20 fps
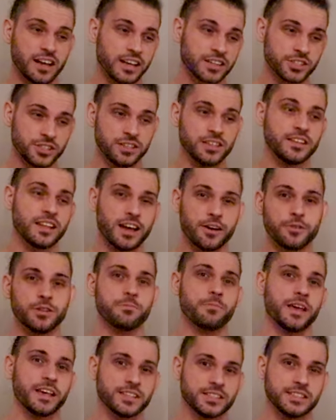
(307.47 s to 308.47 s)
Actually, now
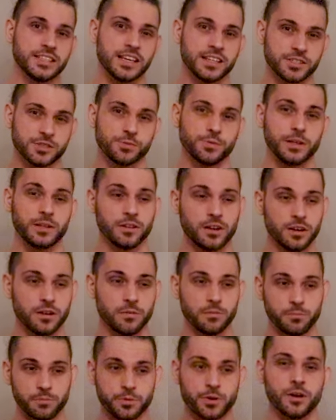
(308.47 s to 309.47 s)
it makes sense when
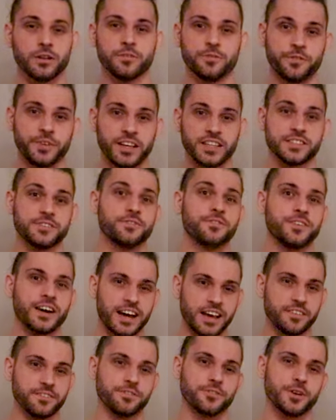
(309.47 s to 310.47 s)
Braun faced
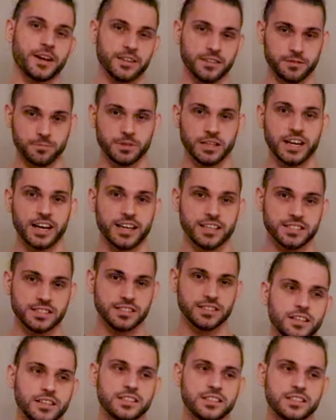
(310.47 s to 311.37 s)
five random guys.